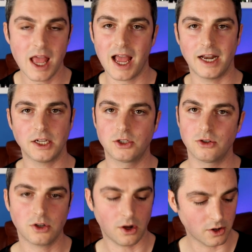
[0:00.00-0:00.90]
and it's
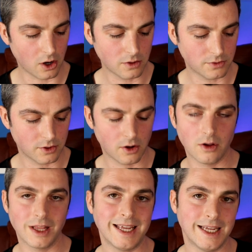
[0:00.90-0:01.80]
just got an
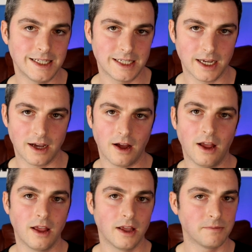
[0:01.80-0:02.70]
overall easier
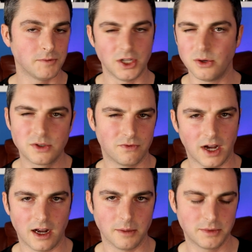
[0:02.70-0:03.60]
use
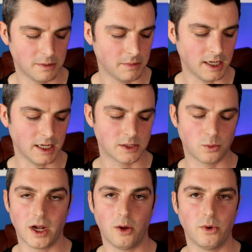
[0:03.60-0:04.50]
vibe to me as
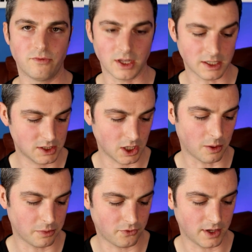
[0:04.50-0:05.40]
well with this
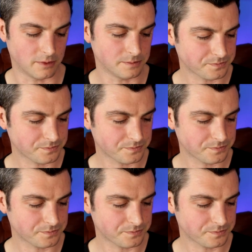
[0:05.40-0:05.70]
top fill.